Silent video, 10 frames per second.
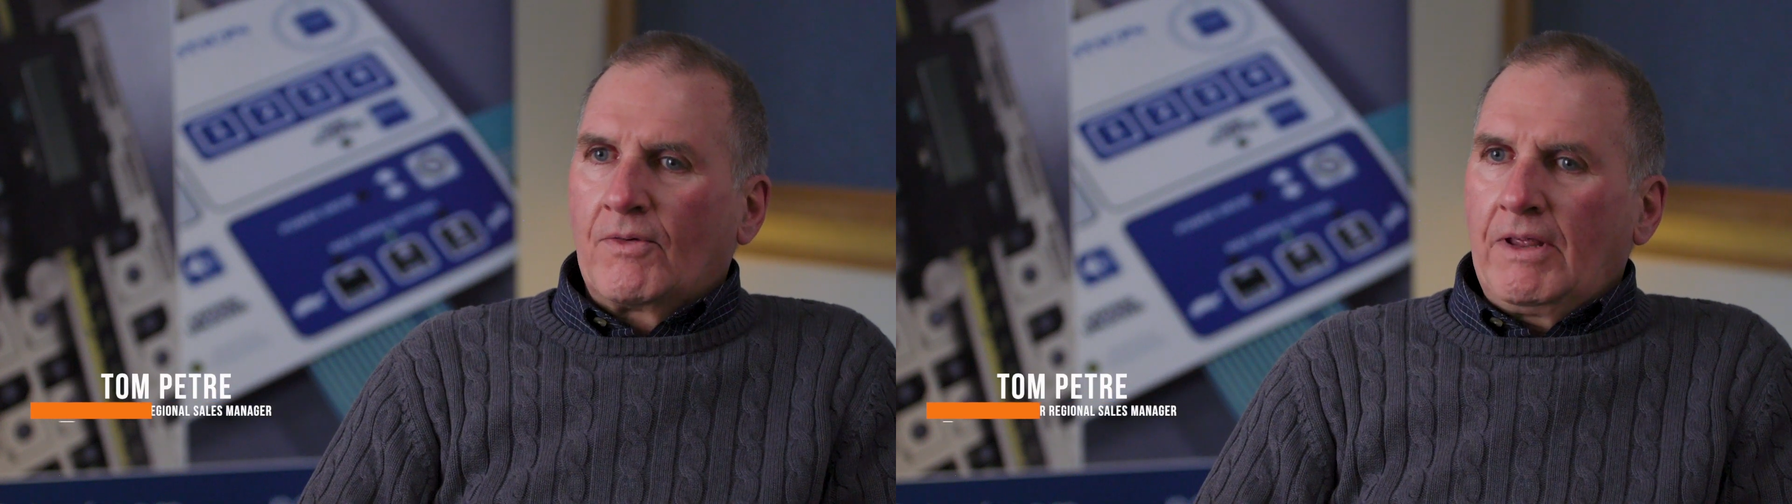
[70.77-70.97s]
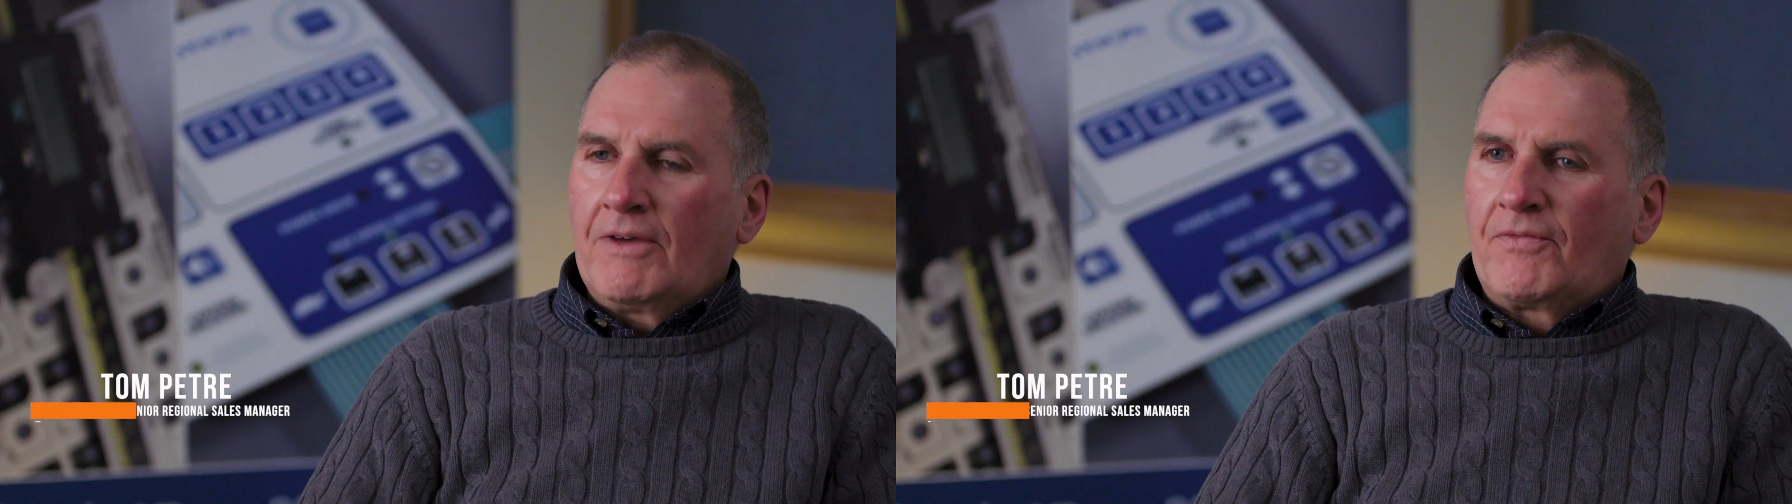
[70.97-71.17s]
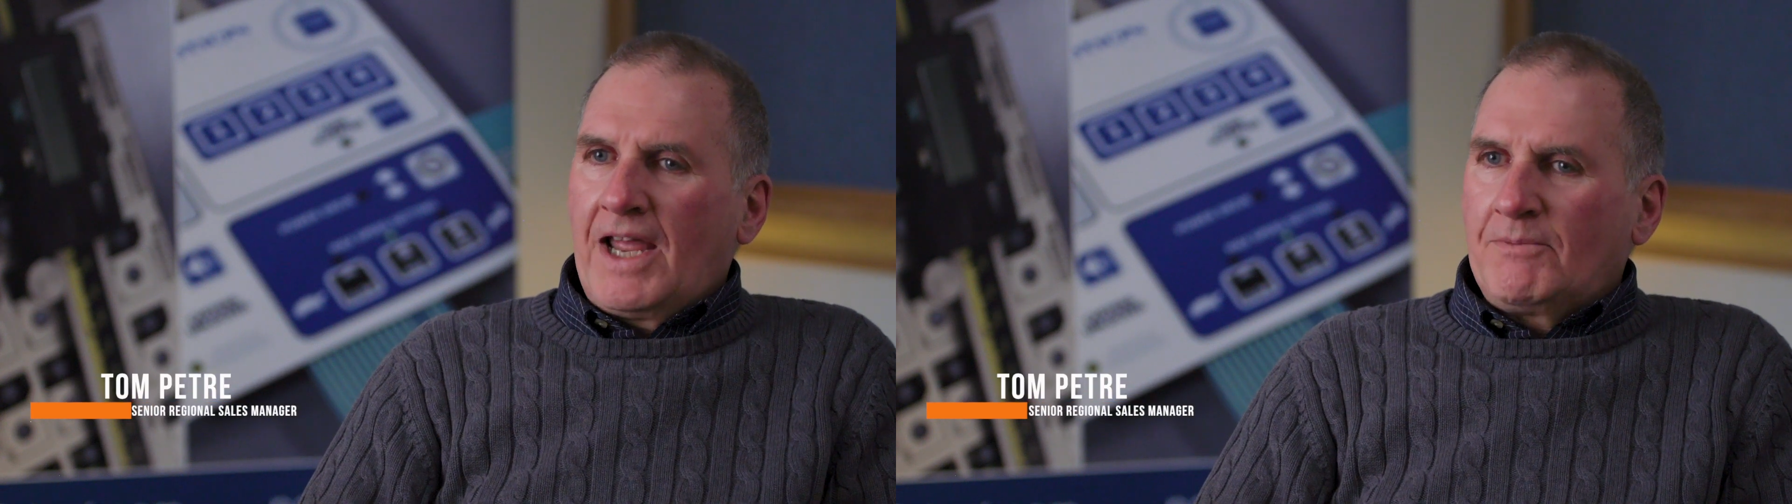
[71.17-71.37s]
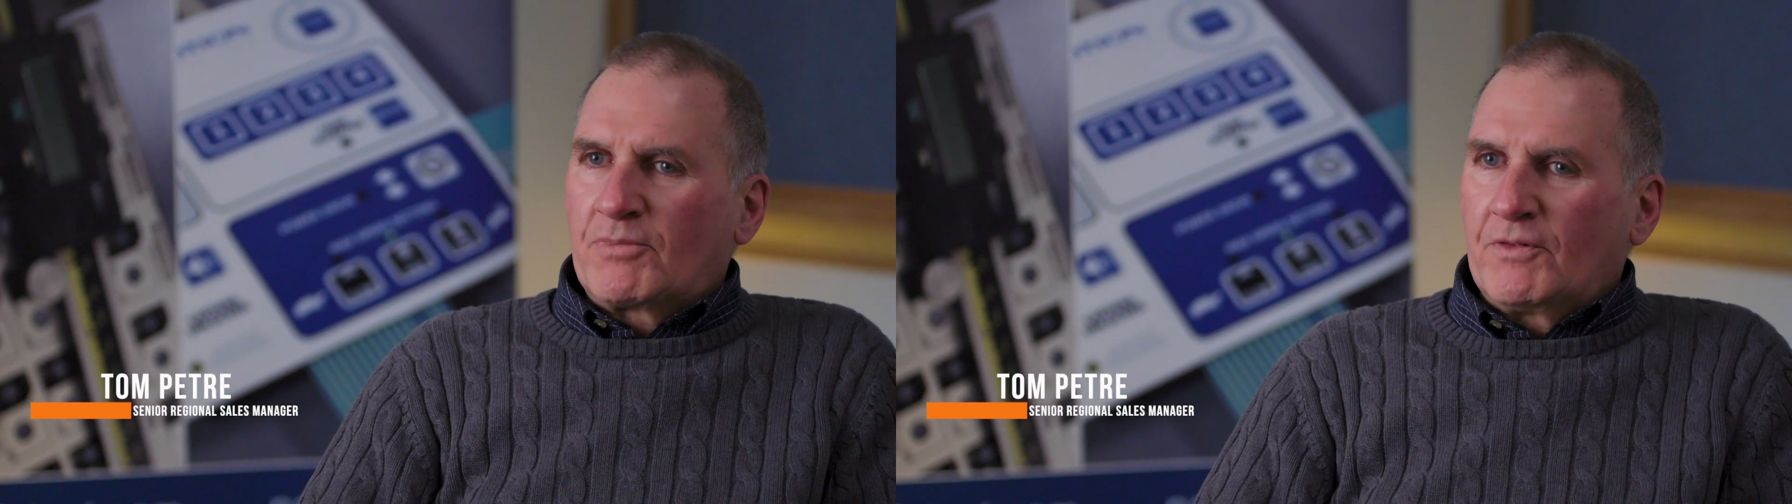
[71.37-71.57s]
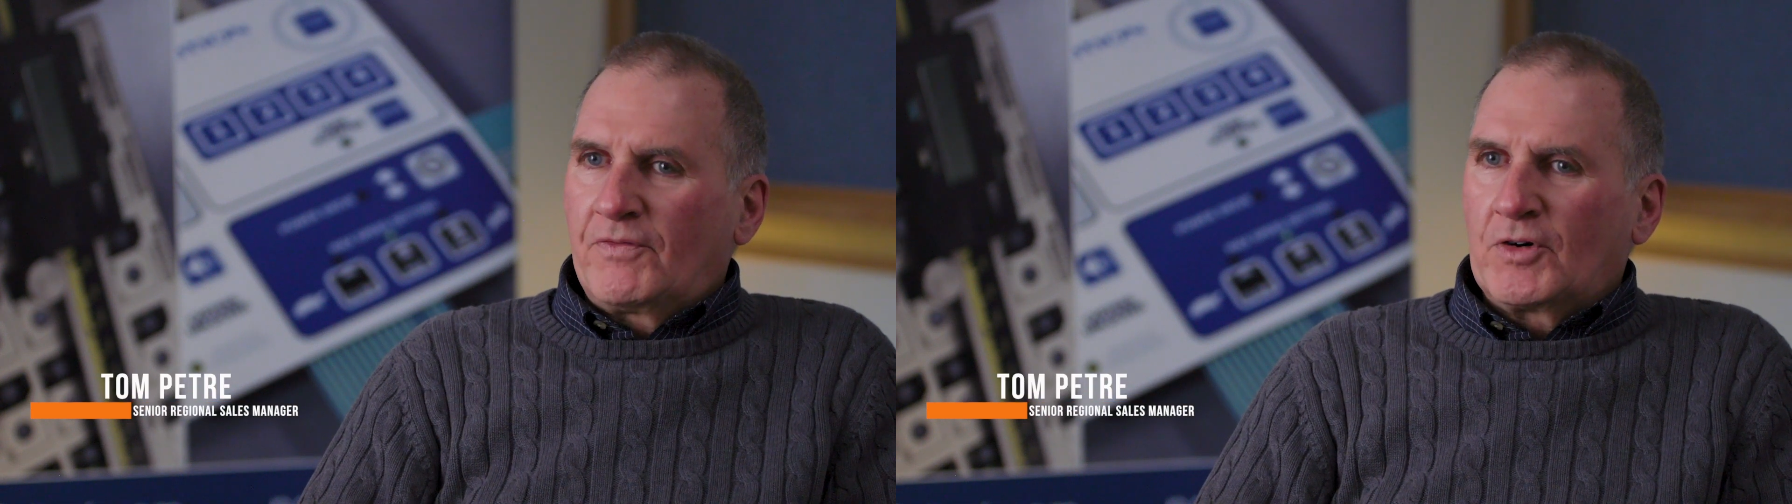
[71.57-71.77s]
if they
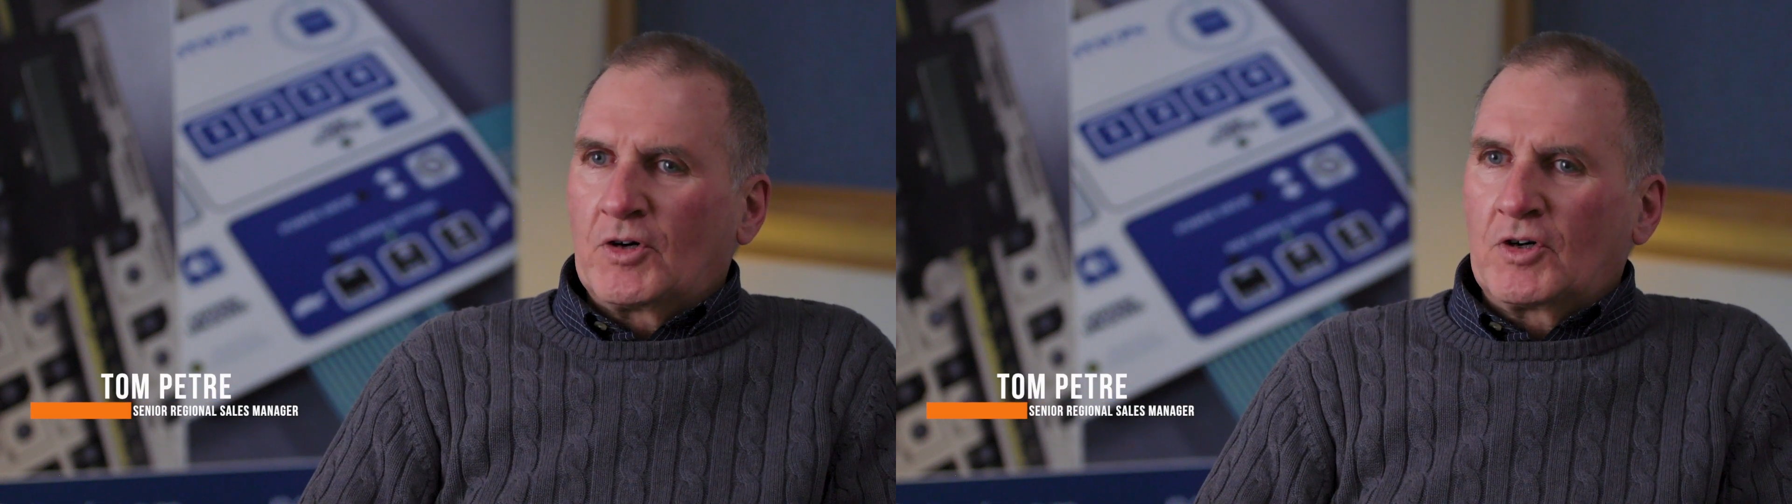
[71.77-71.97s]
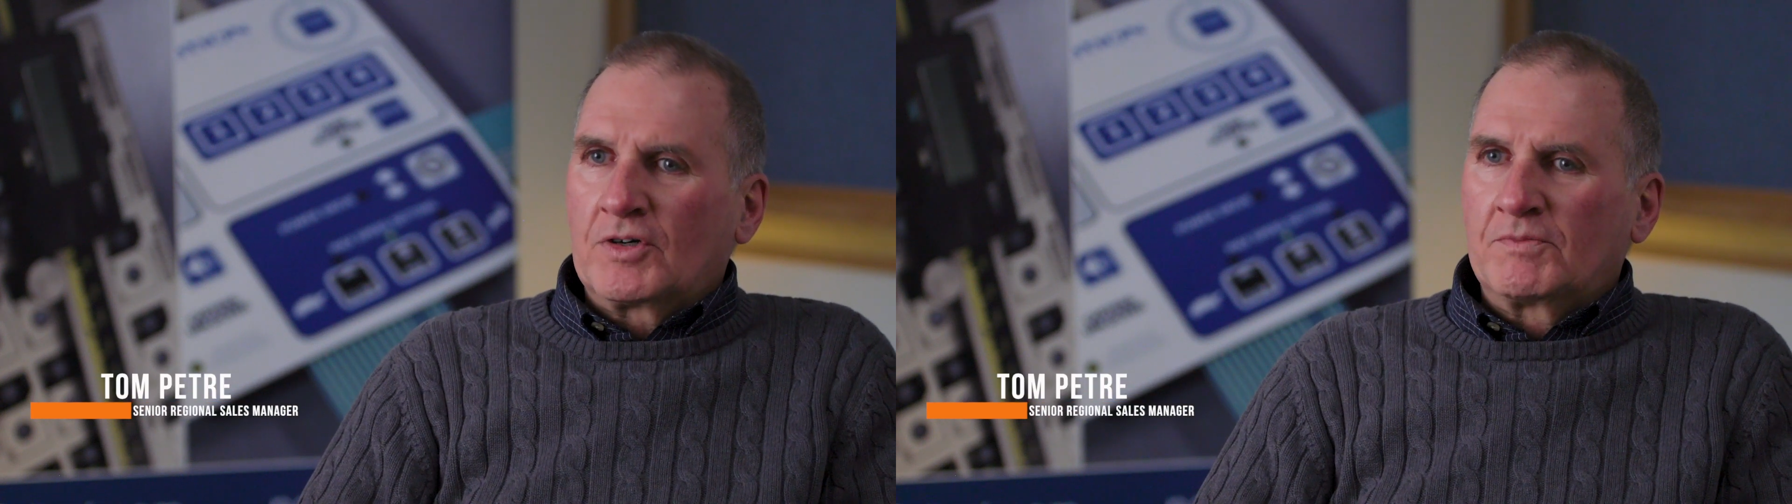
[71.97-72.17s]
prefer